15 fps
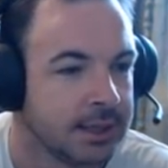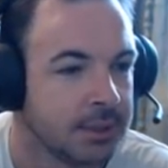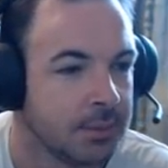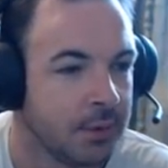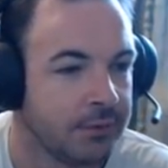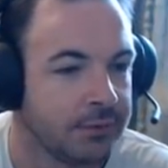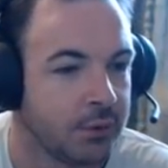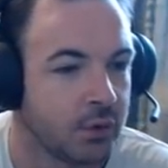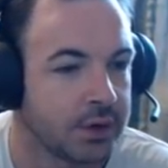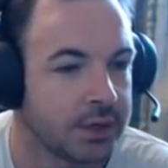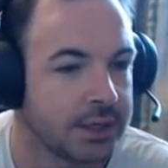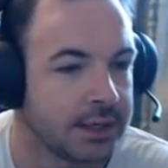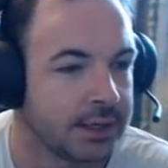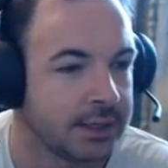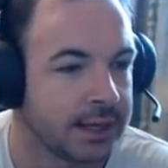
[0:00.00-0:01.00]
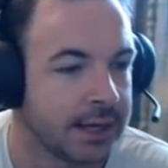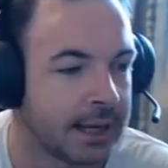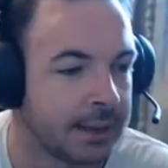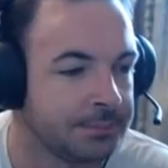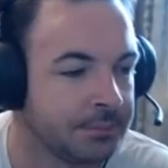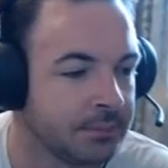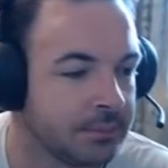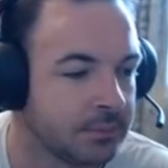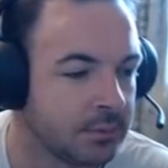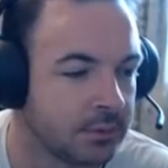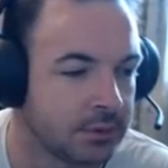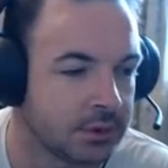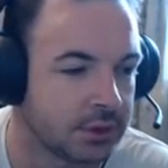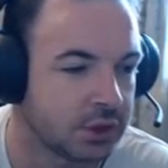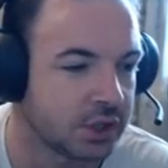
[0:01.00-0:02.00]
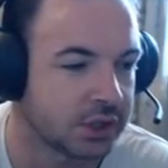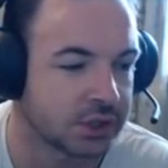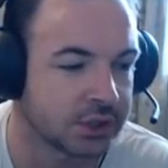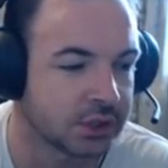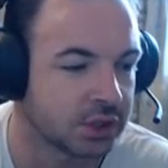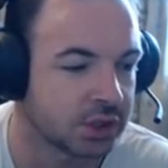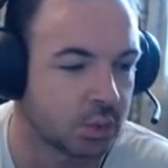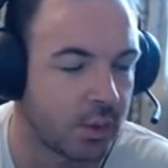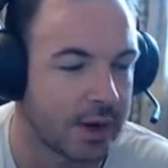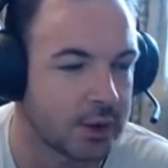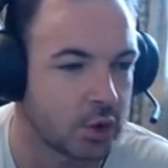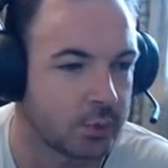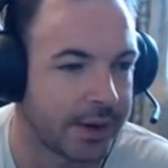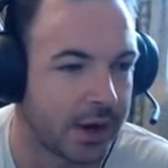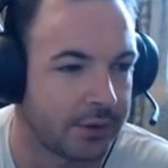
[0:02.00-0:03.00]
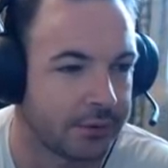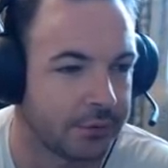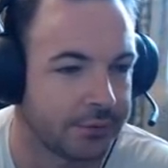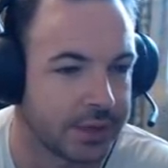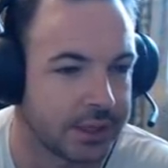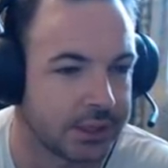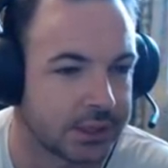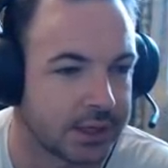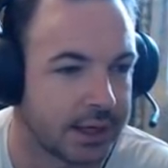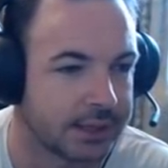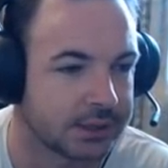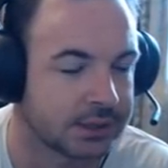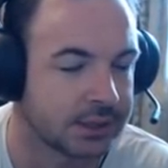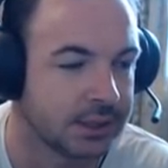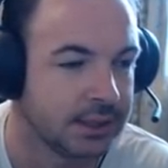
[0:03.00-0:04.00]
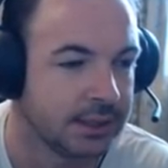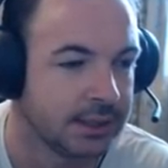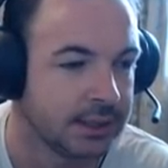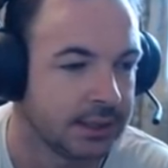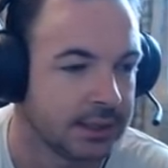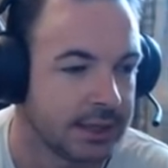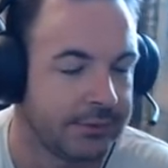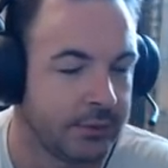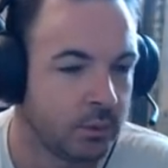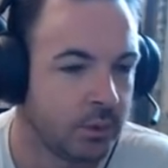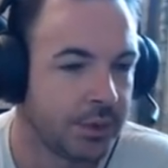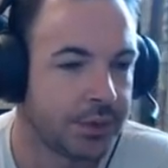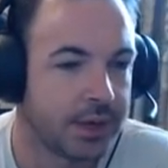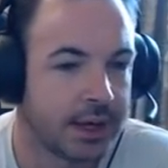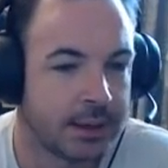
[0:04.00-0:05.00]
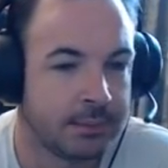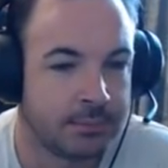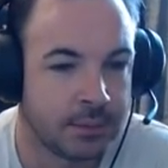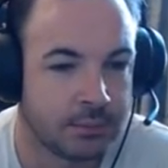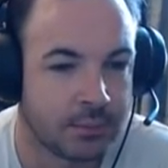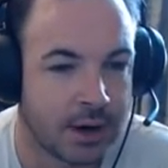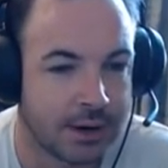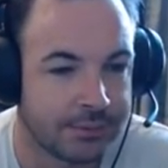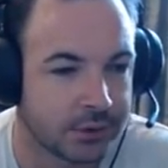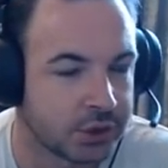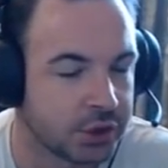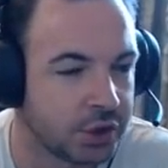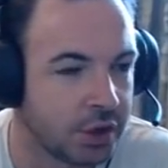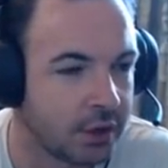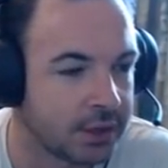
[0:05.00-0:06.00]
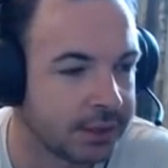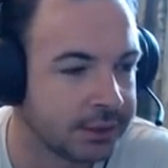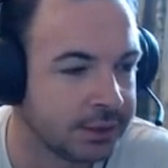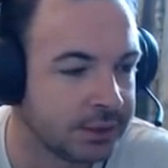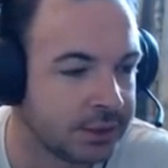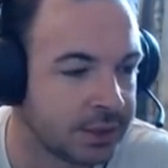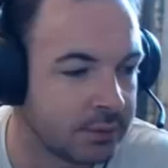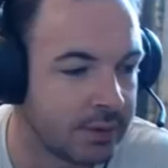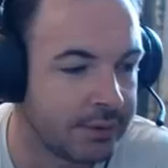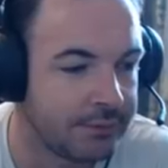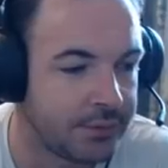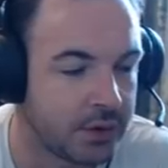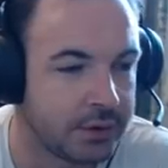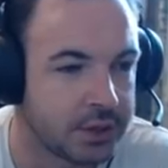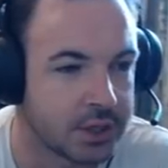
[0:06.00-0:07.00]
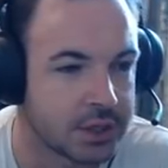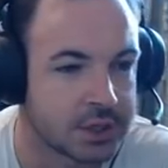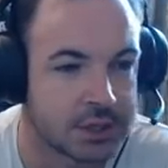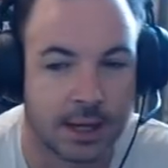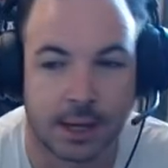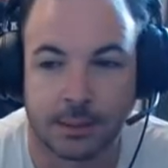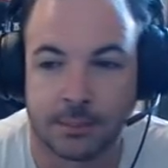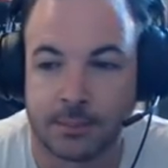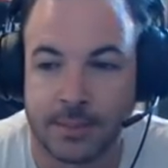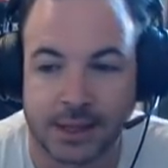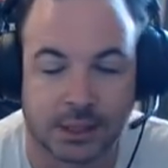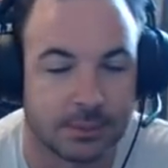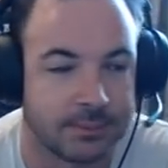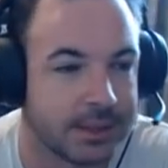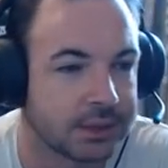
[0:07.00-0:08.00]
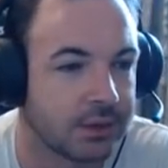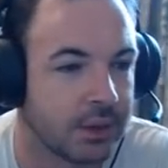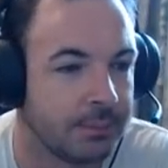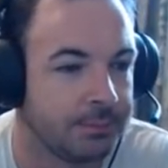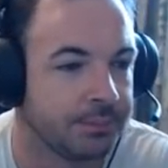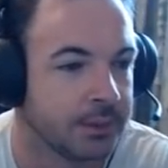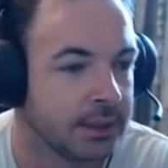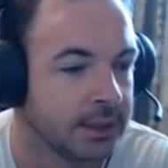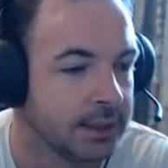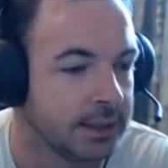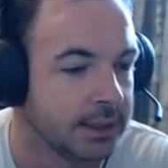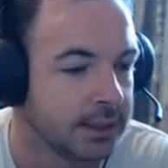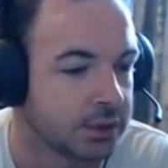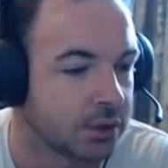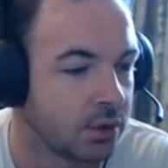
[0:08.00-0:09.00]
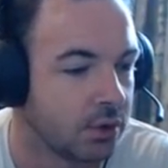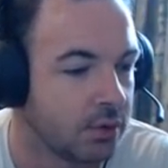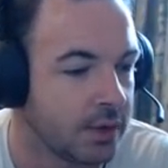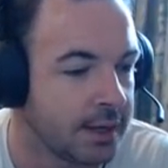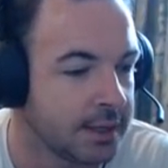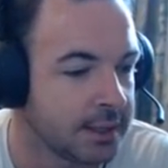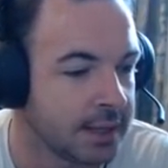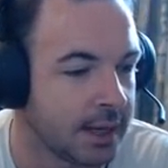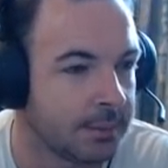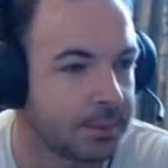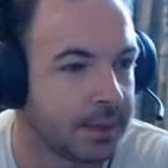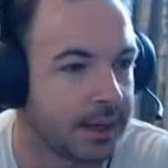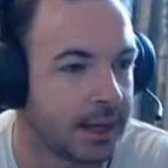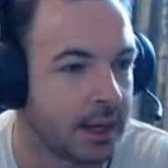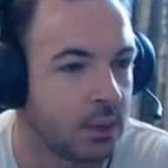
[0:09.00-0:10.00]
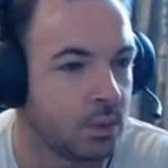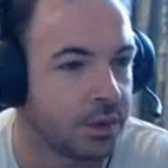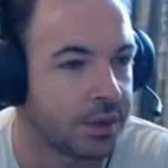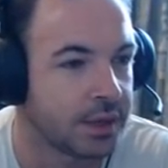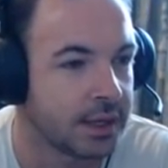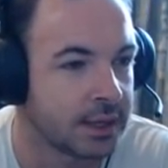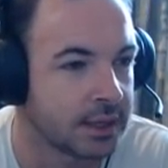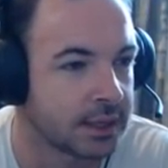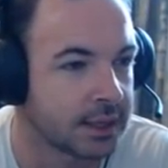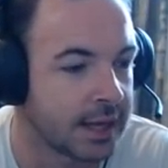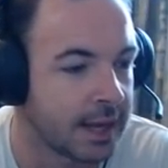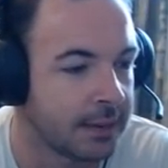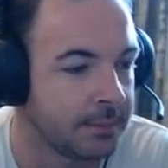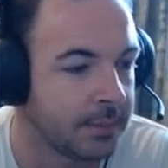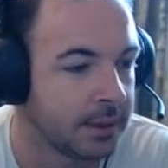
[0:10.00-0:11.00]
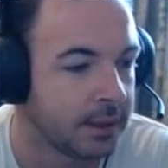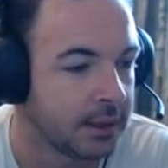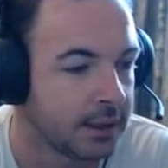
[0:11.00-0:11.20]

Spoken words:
Moving forward here, Shishkin's just way too powerful for these guys. Even with rifles and shotguns, the Red Fury just makes a mess of them. So ending up with the end of the game,